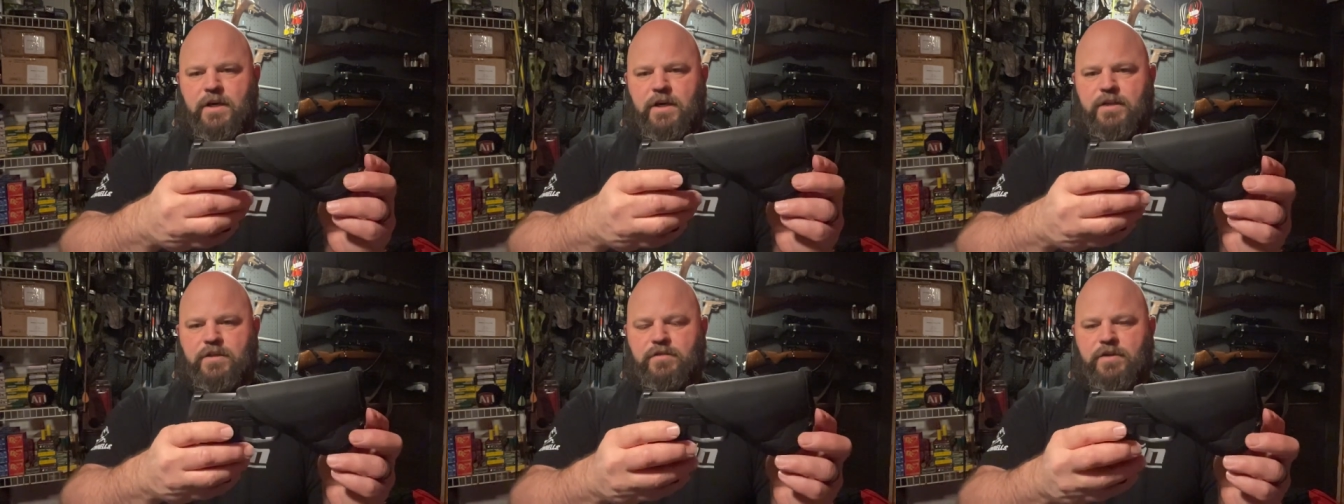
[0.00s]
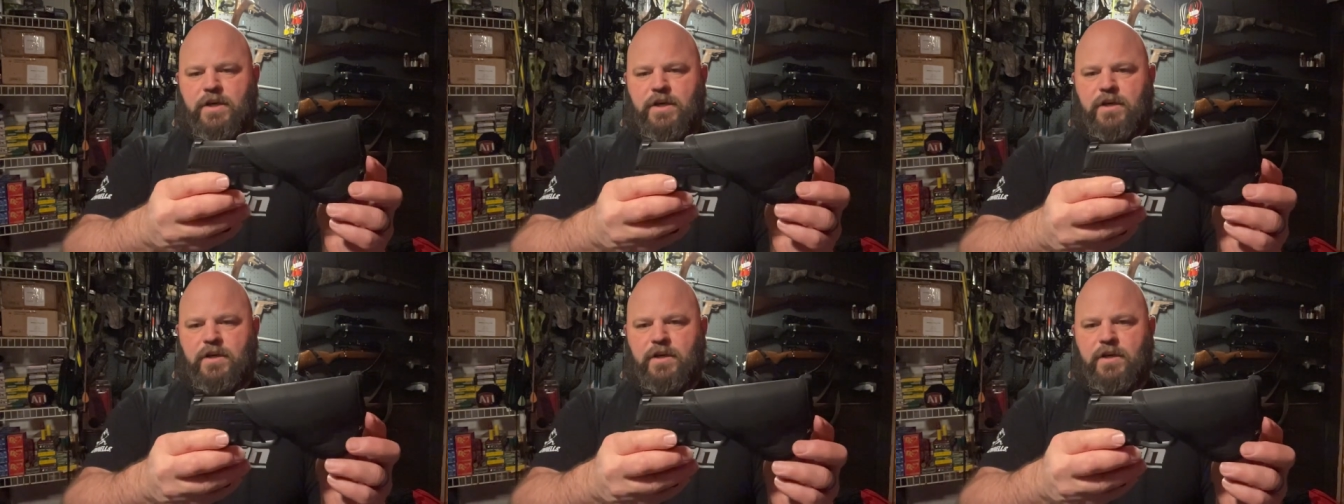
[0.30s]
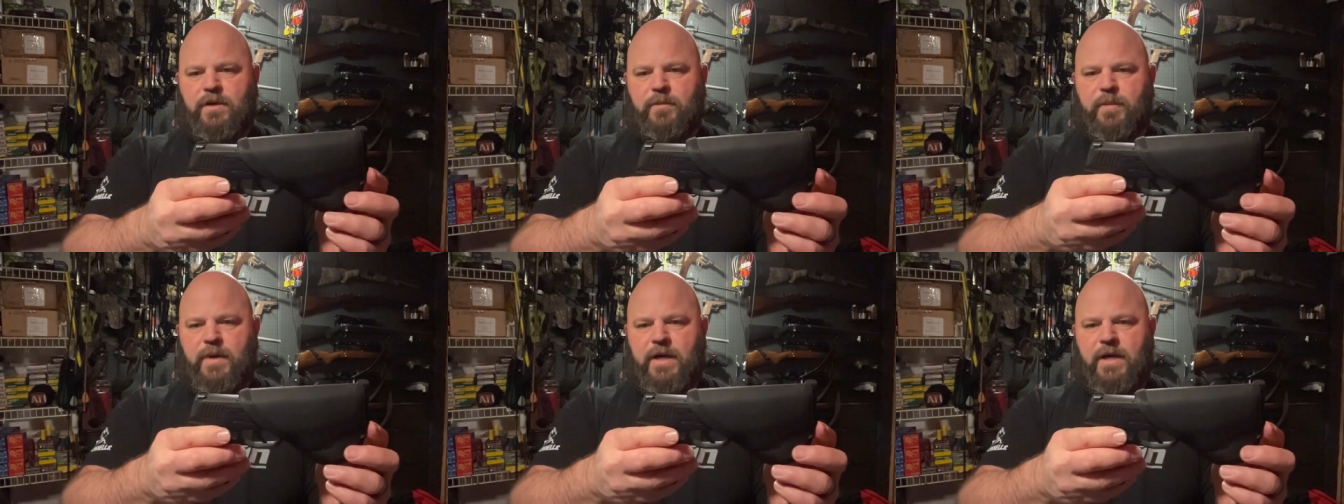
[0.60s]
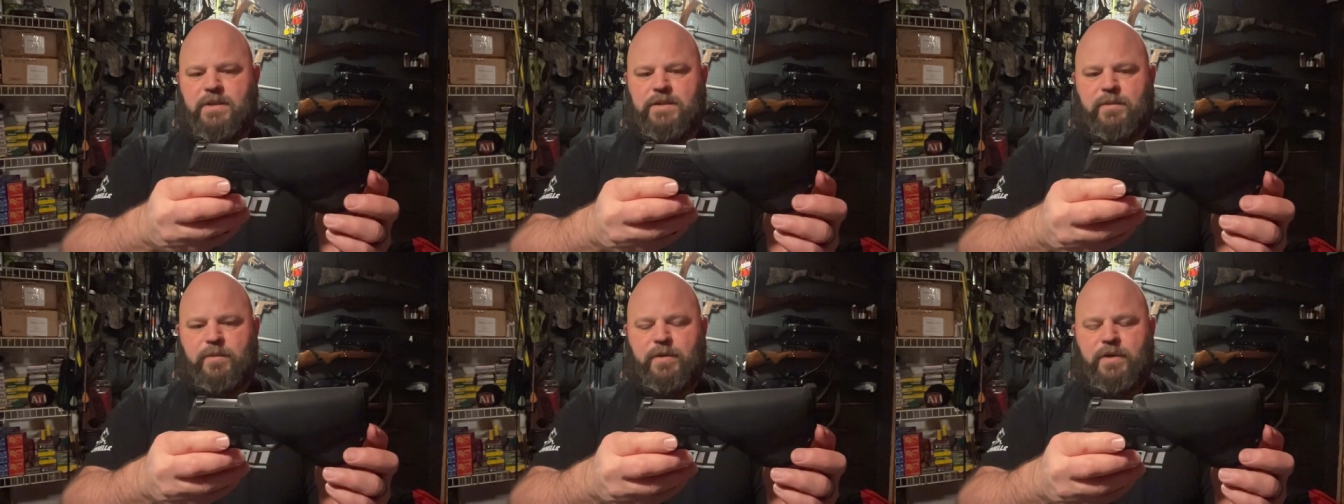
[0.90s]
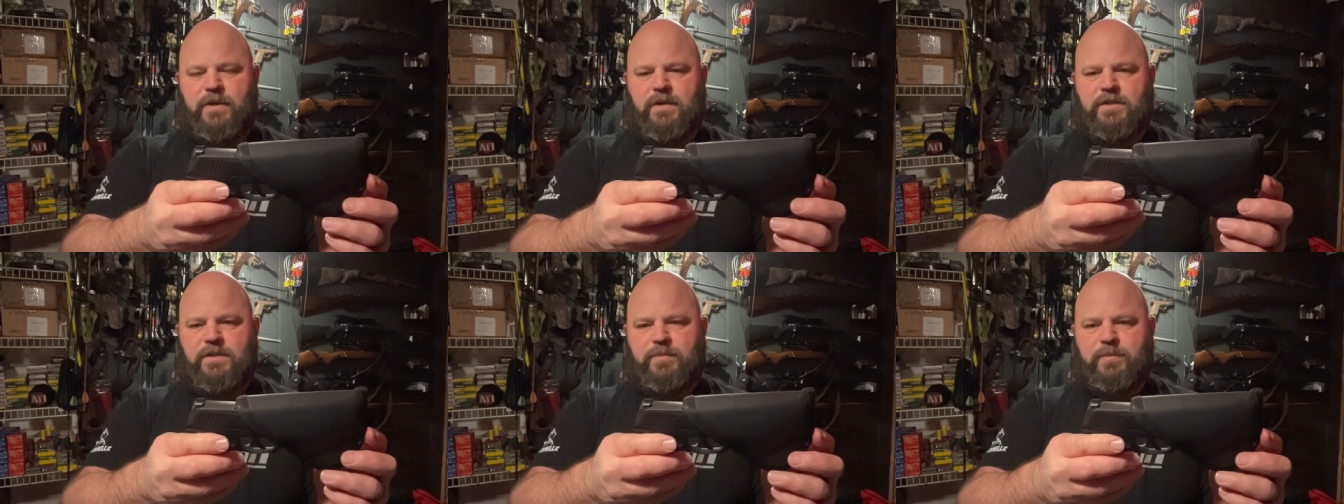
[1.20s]
trigger
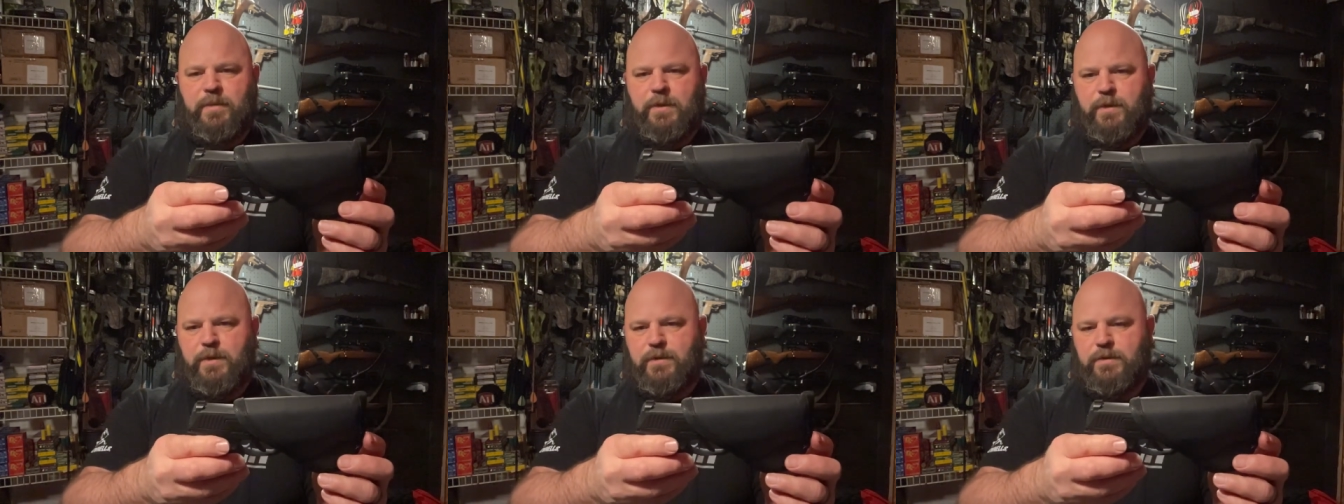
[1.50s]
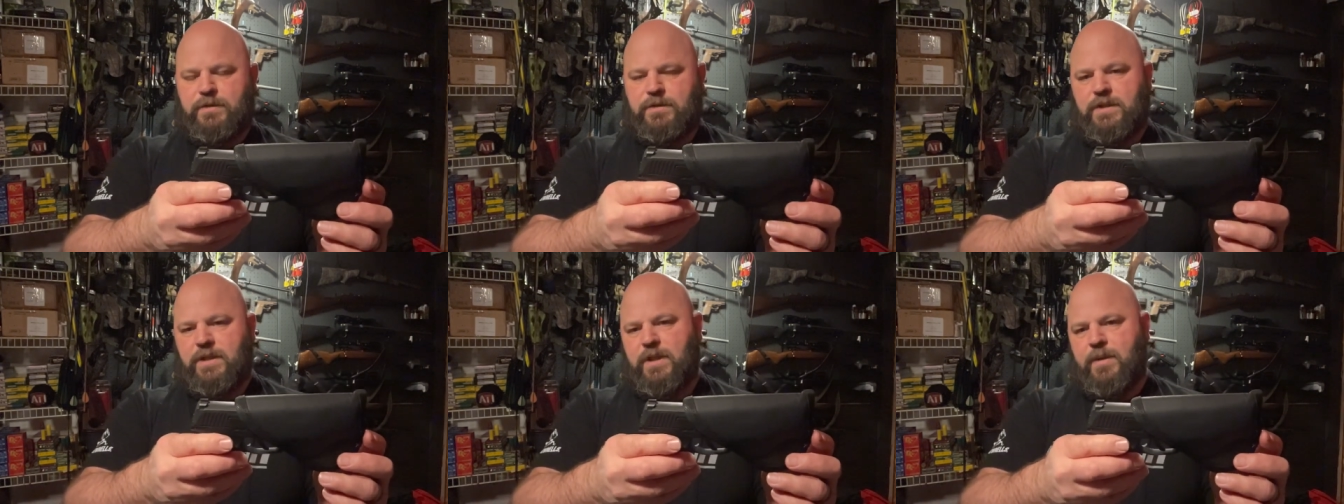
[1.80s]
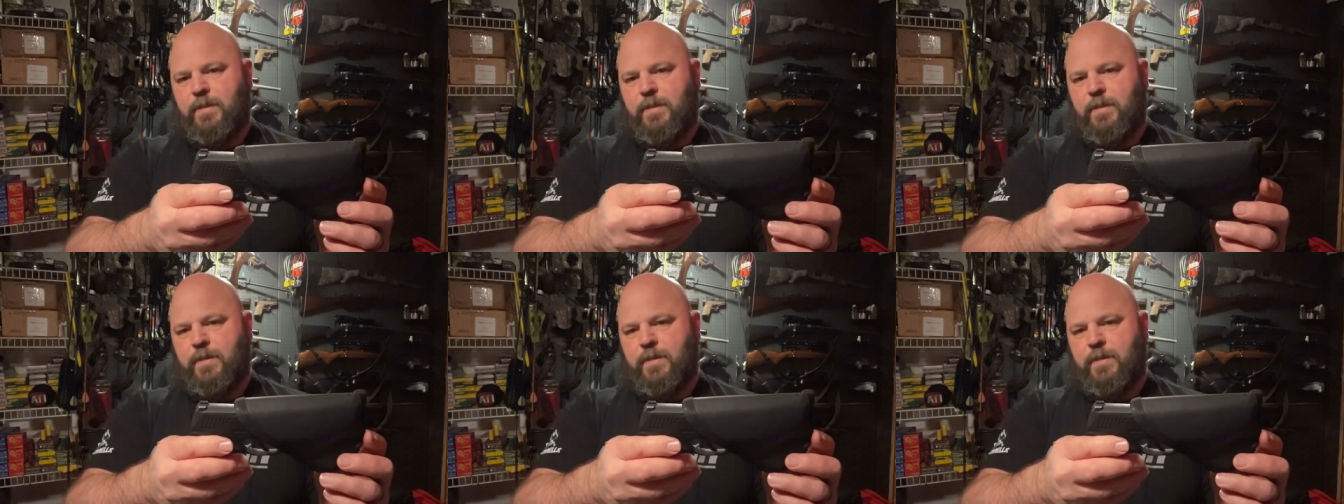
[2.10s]
possibly exposed in the